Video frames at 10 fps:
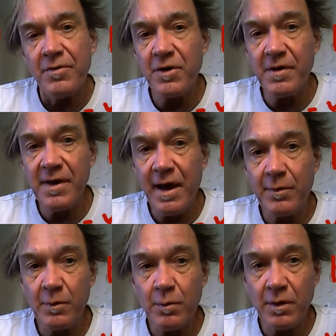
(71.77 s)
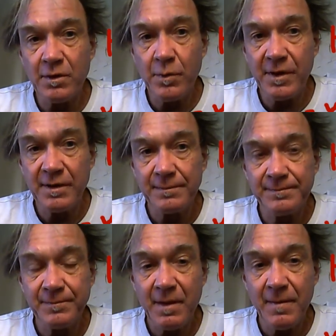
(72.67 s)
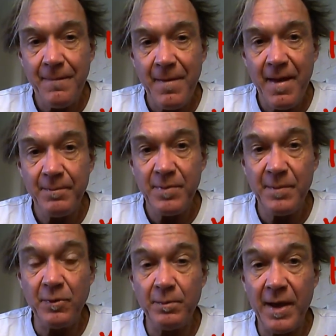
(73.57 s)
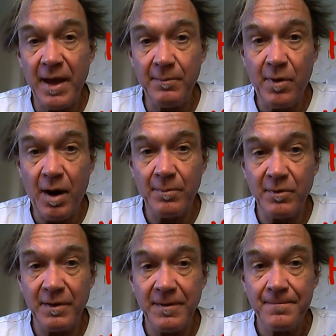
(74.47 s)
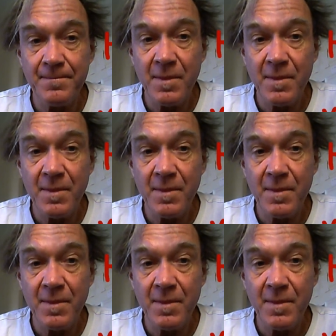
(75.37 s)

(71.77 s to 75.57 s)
30-hour work week, and people paid properly,